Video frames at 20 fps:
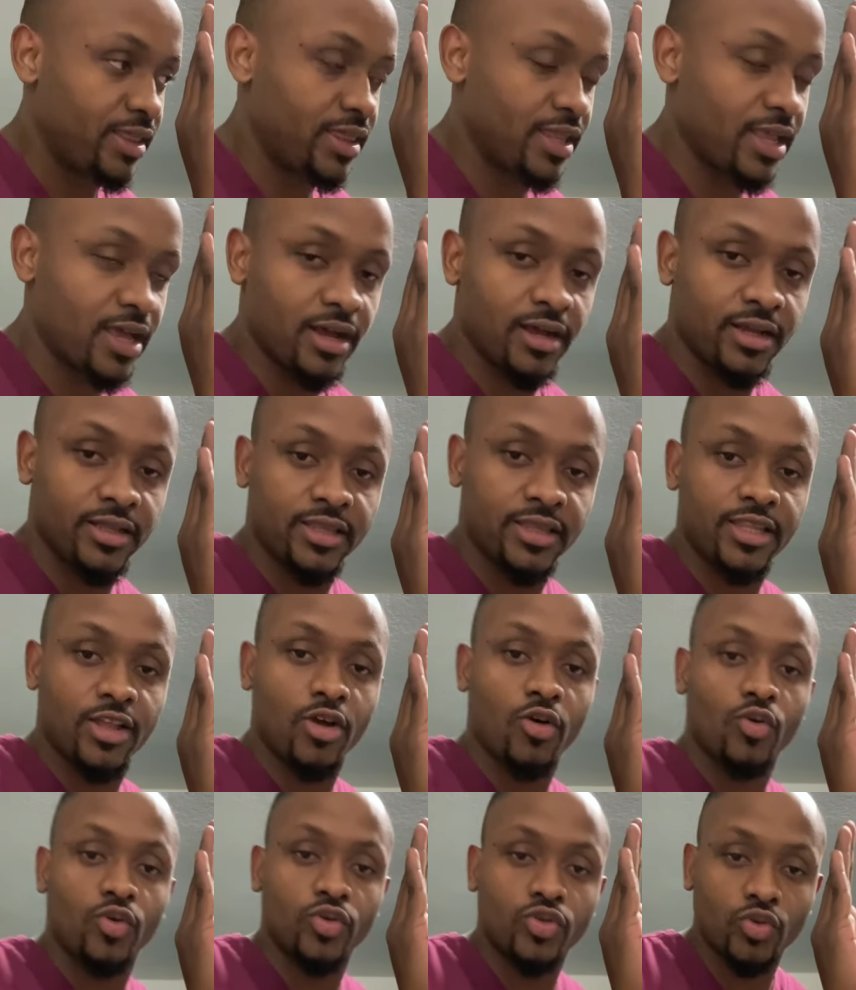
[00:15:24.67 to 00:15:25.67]
Now
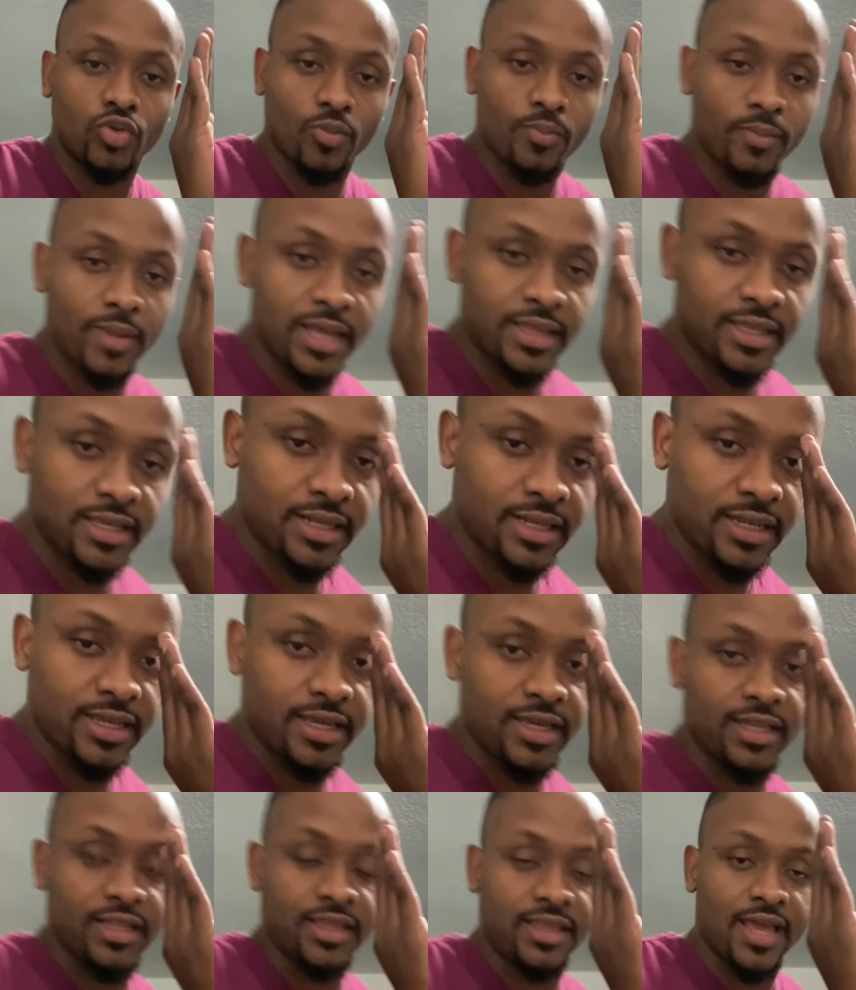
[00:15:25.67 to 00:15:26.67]

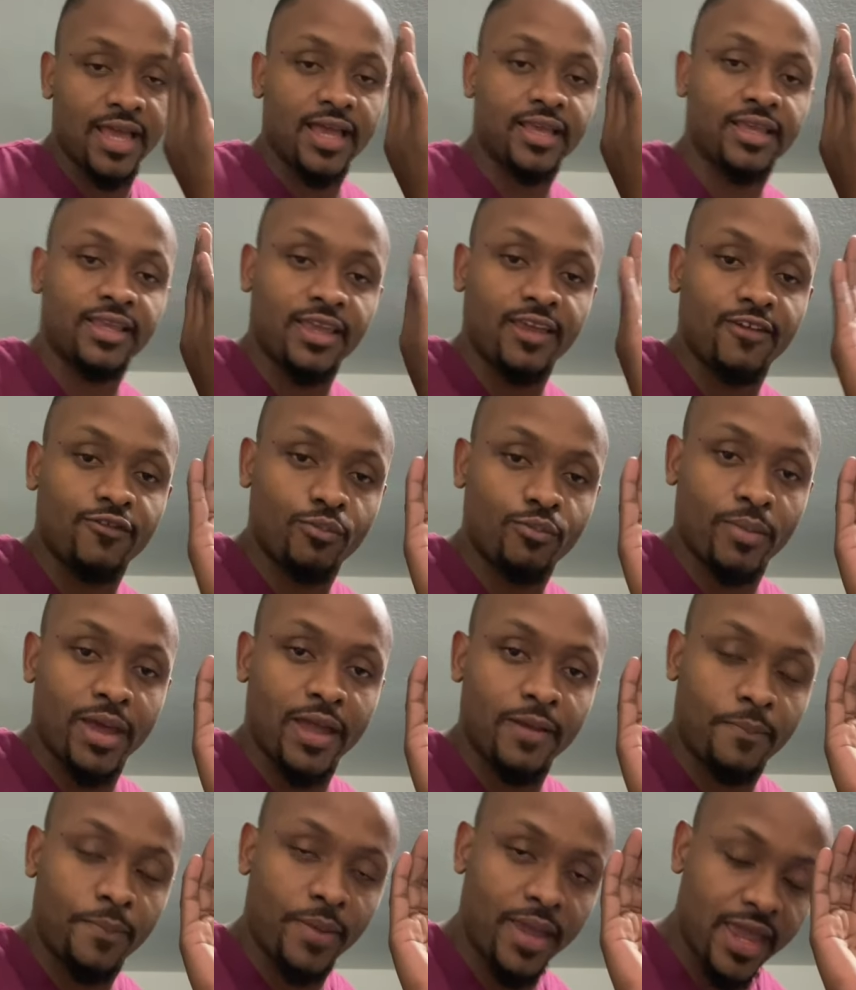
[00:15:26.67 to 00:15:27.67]
automatically that gives
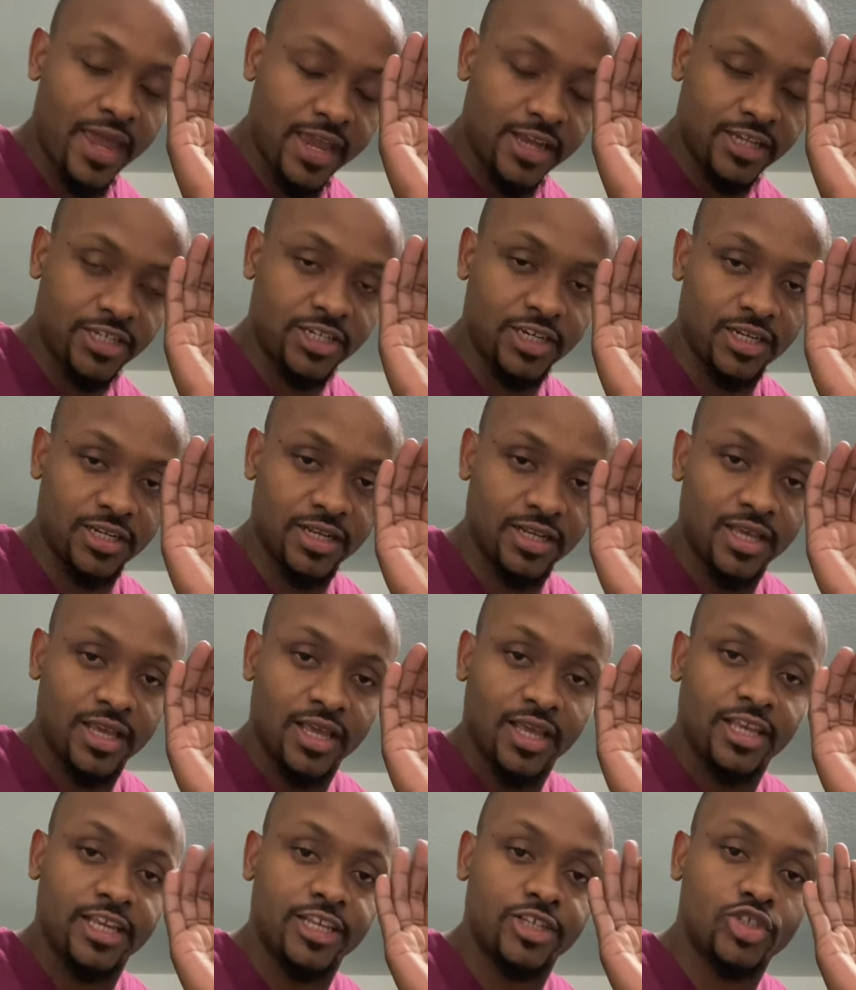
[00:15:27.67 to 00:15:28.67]
my patient
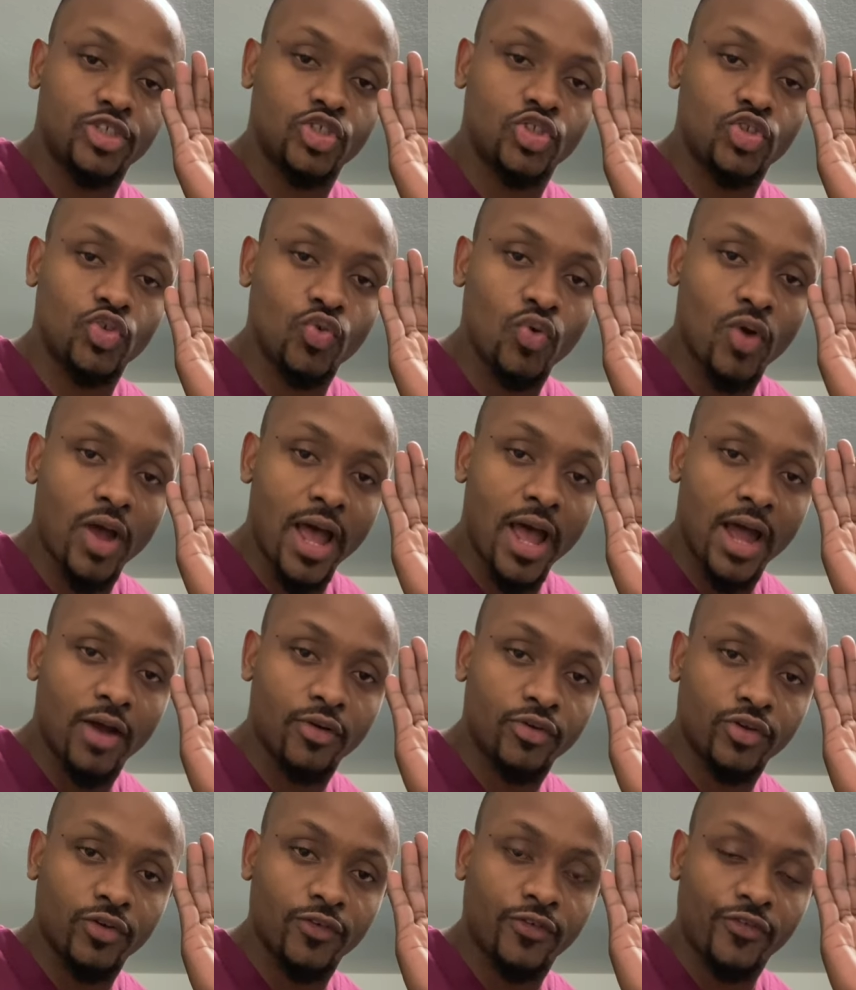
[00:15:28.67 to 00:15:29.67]
is 2
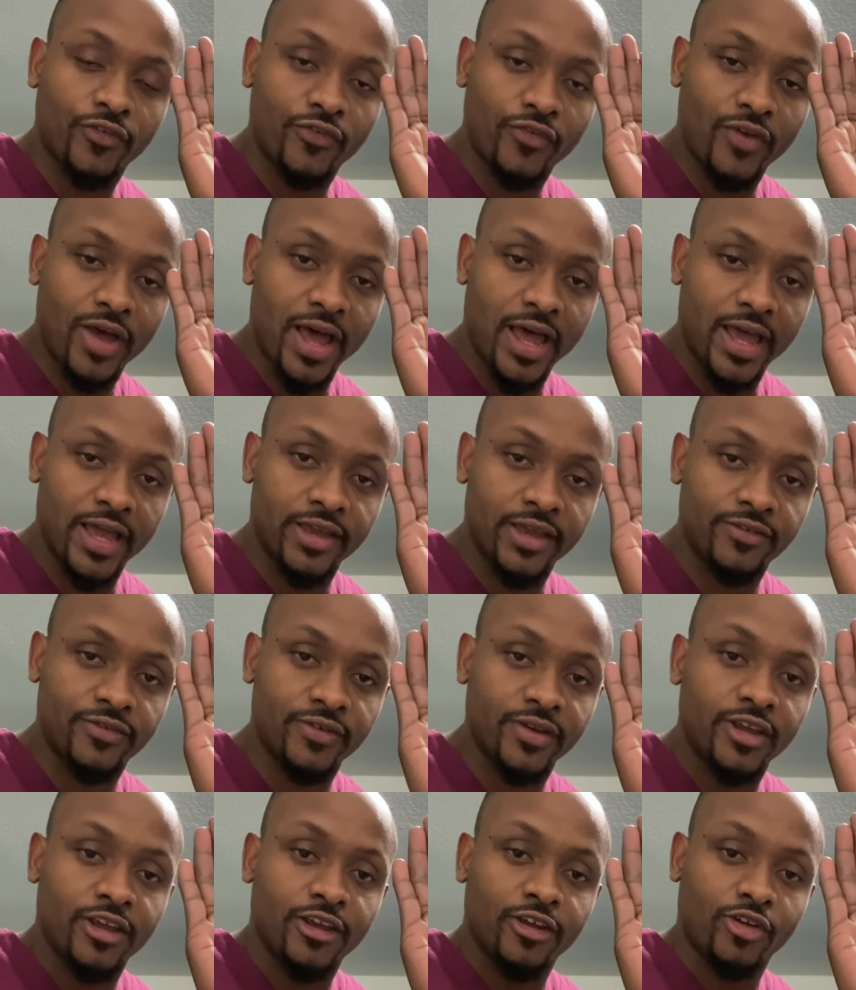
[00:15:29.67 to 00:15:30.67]
out of
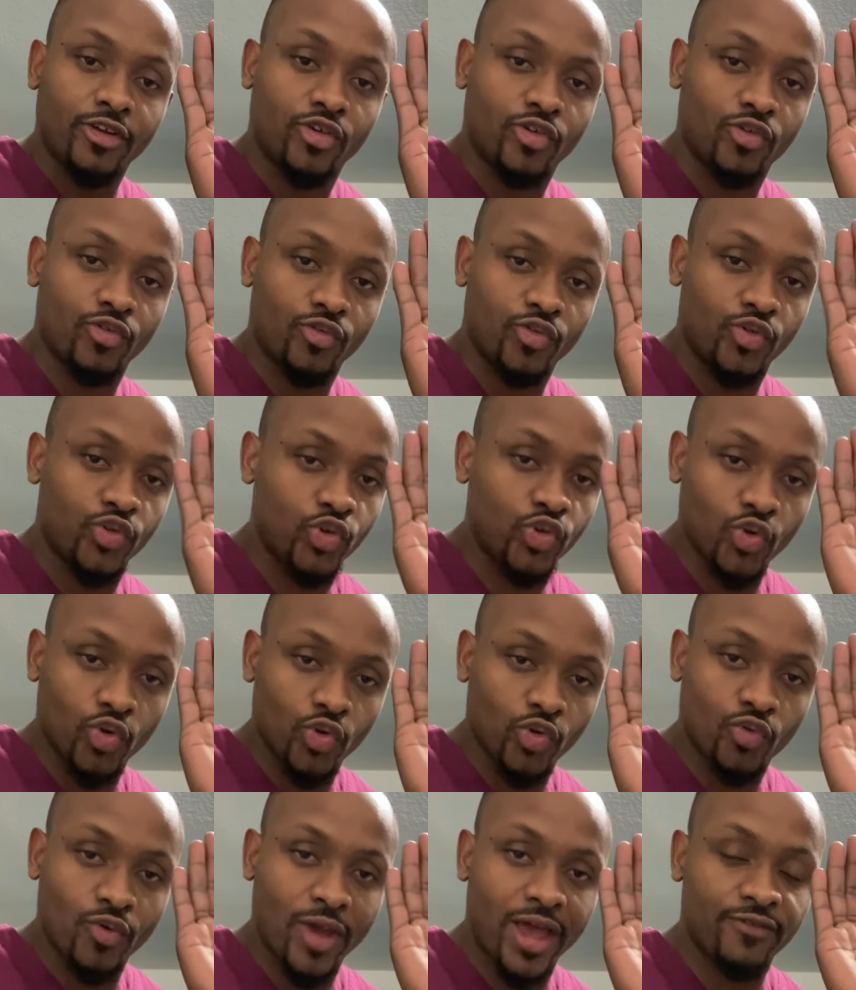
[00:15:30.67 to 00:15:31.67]
5, no
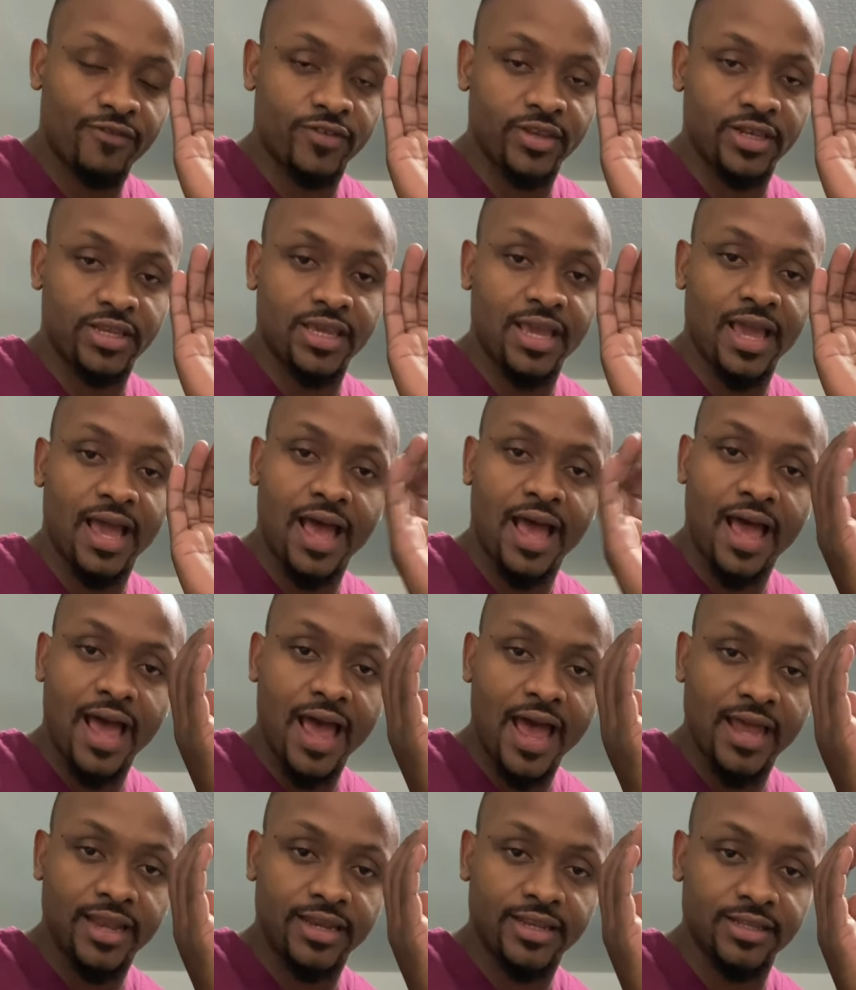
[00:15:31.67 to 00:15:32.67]
gravity
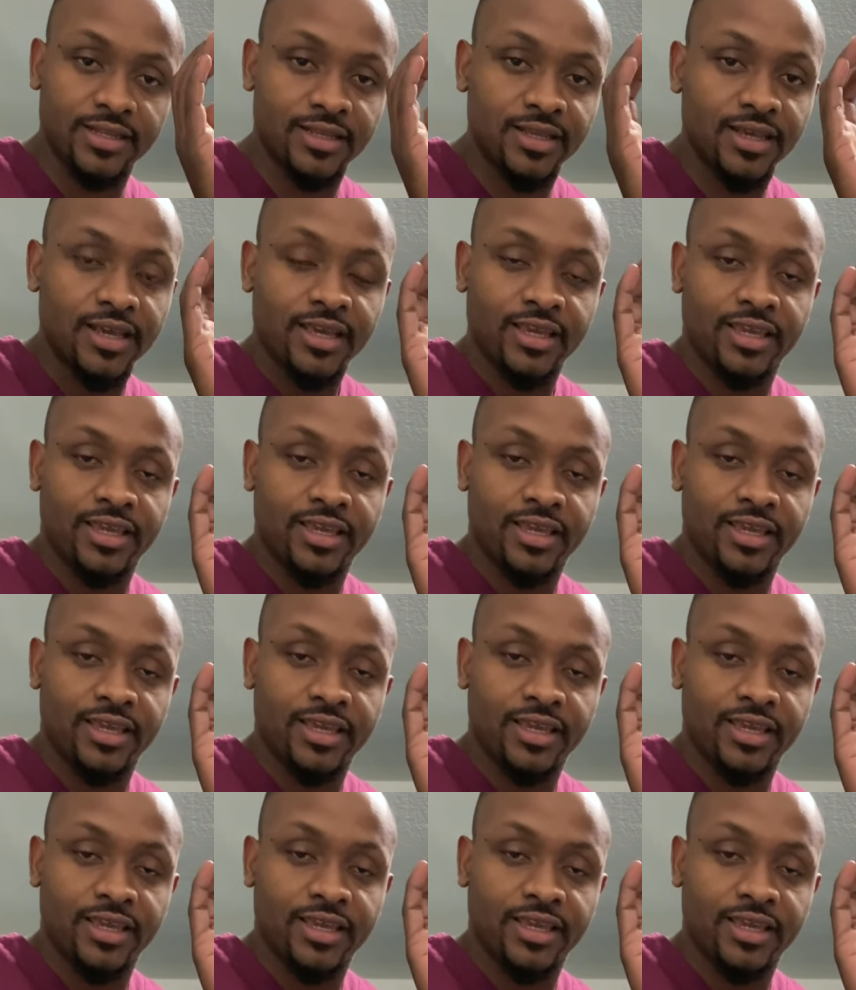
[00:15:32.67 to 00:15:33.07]
added.